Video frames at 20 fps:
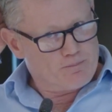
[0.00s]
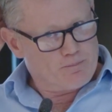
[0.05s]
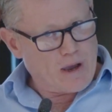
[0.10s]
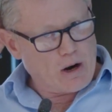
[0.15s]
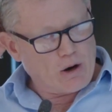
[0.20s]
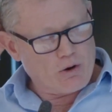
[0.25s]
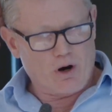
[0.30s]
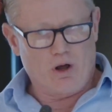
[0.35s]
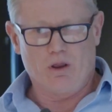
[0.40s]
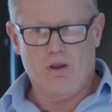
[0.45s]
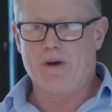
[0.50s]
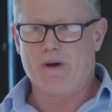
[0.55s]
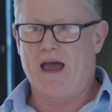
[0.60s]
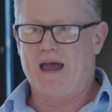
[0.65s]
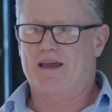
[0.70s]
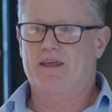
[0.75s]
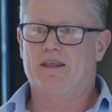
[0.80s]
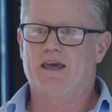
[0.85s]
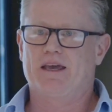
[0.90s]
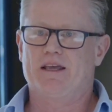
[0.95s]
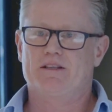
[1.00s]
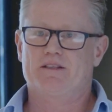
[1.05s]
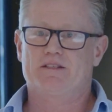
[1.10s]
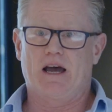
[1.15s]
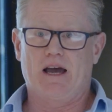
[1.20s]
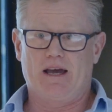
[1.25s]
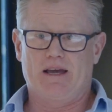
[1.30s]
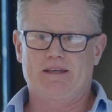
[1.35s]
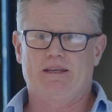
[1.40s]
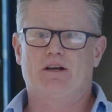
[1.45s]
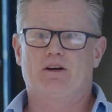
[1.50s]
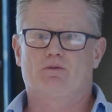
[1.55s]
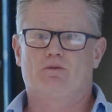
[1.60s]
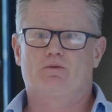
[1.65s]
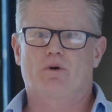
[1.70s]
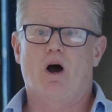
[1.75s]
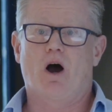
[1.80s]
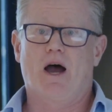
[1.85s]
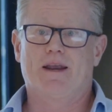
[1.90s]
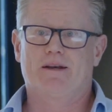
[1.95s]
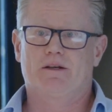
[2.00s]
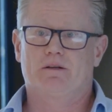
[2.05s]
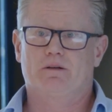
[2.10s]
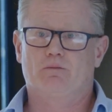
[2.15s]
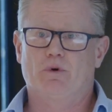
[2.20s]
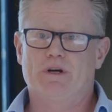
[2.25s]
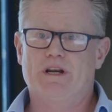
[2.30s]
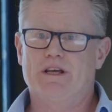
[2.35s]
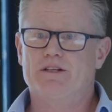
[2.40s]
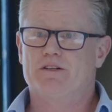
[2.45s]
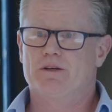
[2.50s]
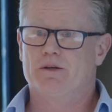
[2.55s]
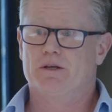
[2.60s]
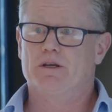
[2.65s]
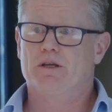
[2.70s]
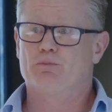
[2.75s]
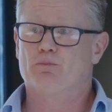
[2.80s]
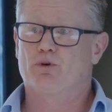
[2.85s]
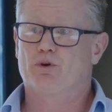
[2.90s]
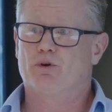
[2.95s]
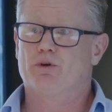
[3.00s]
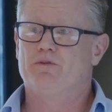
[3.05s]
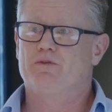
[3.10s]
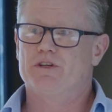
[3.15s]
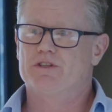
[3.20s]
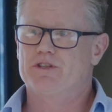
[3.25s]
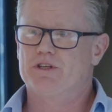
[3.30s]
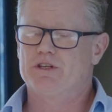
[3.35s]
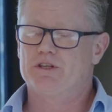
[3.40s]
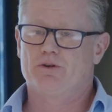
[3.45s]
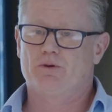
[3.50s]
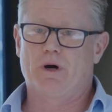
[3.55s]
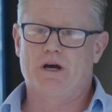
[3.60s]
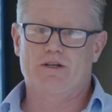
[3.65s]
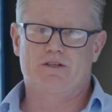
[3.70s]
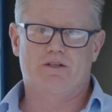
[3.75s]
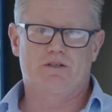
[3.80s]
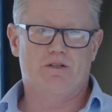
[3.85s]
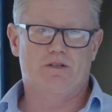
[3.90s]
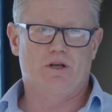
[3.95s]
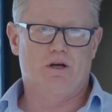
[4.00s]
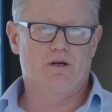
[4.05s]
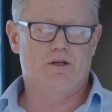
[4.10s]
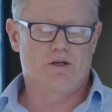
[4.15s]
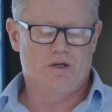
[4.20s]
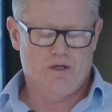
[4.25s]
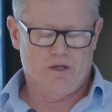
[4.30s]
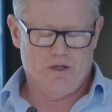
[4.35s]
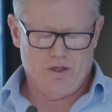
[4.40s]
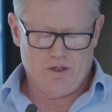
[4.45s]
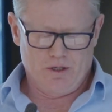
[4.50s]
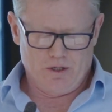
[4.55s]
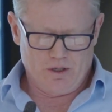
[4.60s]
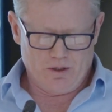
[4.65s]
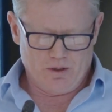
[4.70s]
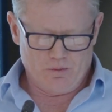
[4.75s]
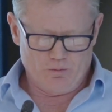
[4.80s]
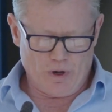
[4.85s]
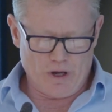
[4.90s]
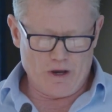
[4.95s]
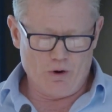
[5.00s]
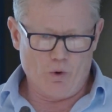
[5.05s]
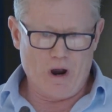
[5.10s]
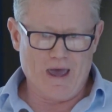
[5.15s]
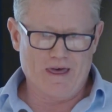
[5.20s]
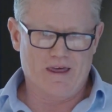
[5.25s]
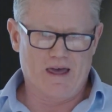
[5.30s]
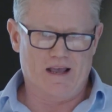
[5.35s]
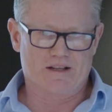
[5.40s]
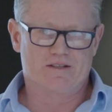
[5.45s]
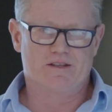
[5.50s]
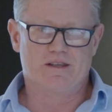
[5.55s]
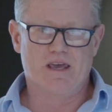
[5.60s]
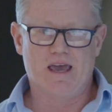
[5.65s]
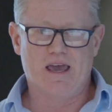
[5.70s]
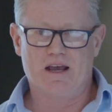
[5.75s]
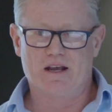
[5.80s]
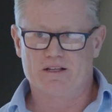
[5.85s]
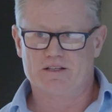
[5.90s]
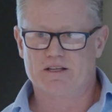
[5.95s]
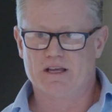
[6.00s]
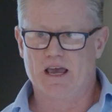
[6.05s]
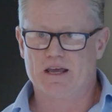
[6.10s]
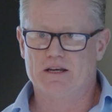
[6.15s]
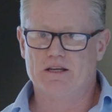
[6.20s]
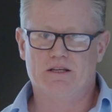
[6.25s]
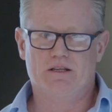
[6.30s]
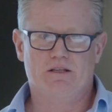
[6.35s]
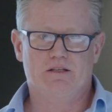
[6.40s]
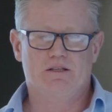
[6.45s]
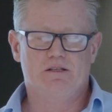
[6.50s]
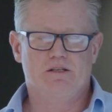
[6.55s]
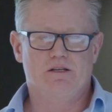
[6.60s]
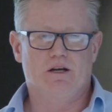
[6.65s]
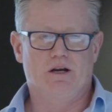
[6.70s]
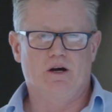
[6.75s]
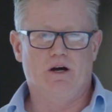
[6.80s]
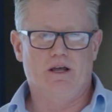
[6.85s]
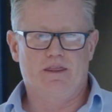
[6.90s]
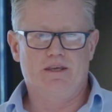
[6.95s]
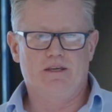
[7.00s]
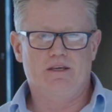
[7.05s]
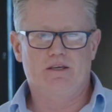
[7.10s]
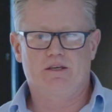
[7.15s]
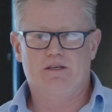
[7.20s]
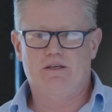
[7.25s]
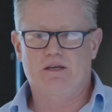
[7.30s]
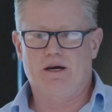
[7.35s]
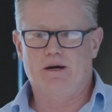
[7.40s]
belted on the back of the head saying, hey, get it right. We need to improve this situation. So be aware that's there. And Sandy, I think,